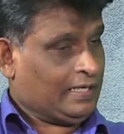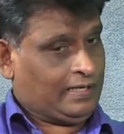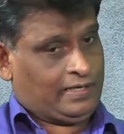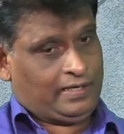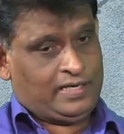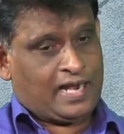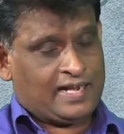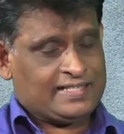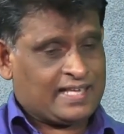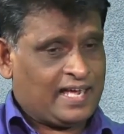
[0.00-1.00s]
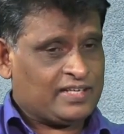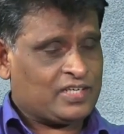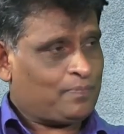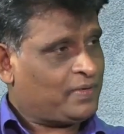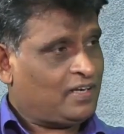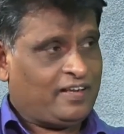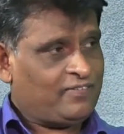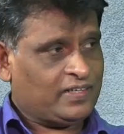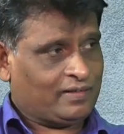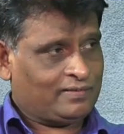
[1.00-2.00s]
In Isaiah chapter
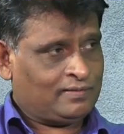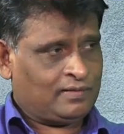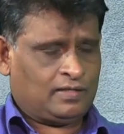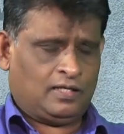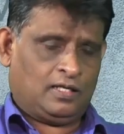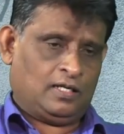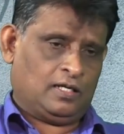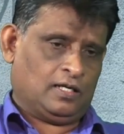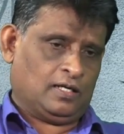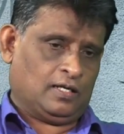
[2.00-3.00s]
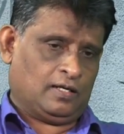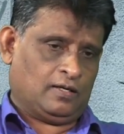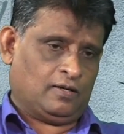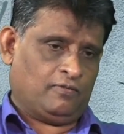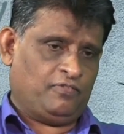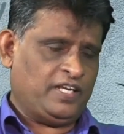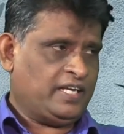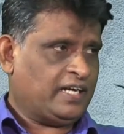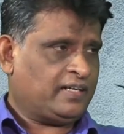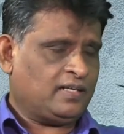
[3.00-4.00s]
11, we
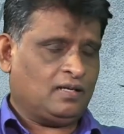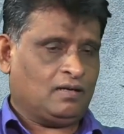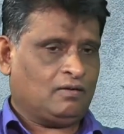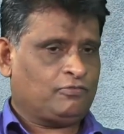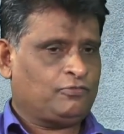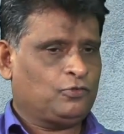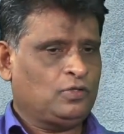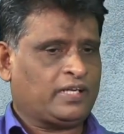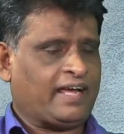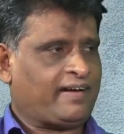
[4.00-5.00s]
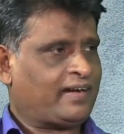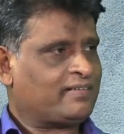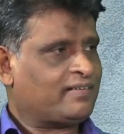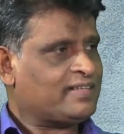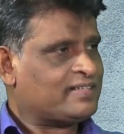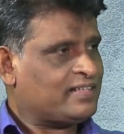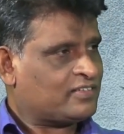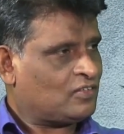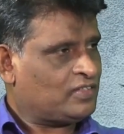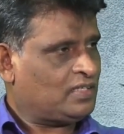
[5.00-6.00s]
get a full
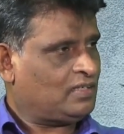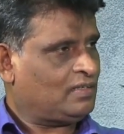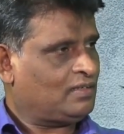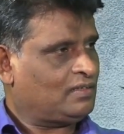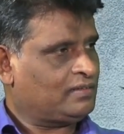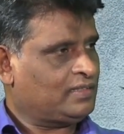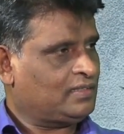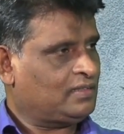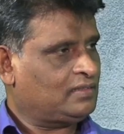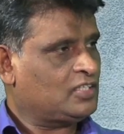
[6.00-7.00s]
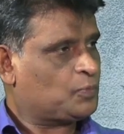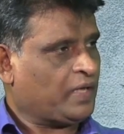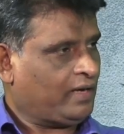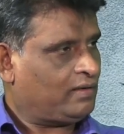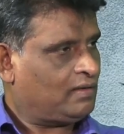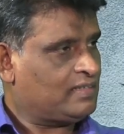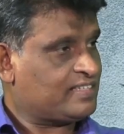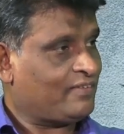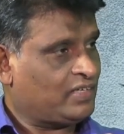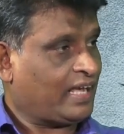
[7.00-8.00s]
characteristics of the Spirit, the
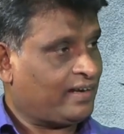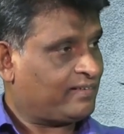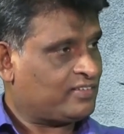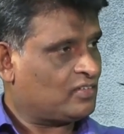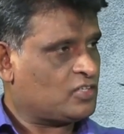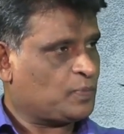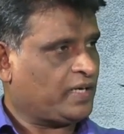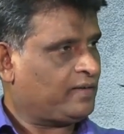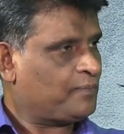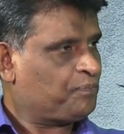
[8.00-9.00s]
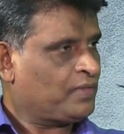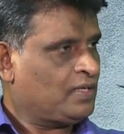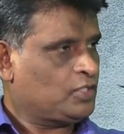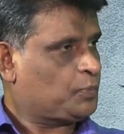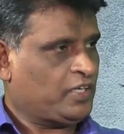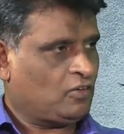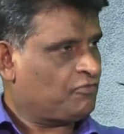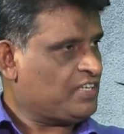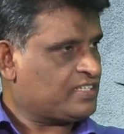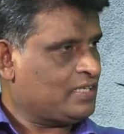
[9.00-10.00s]
7 characteristics of the Spirit: the Spirit
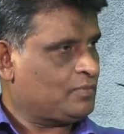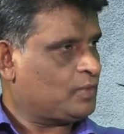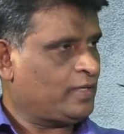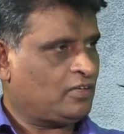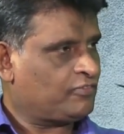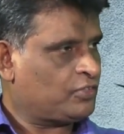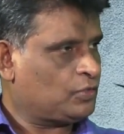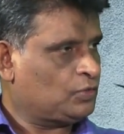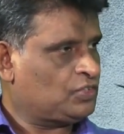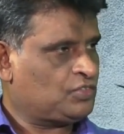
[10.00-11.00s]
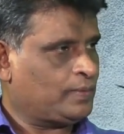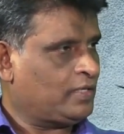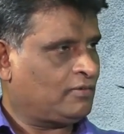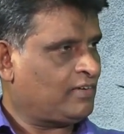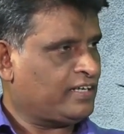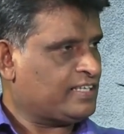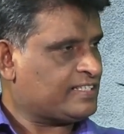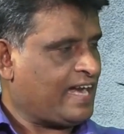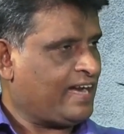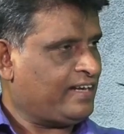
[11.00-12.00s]
of wisdom, Spirit of truth, Spirit of
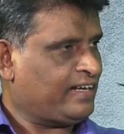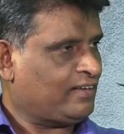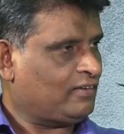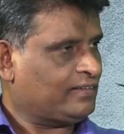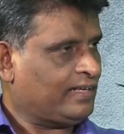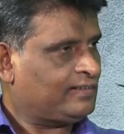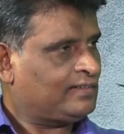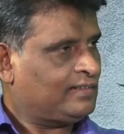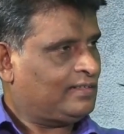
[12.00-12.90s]
understanding, and all that.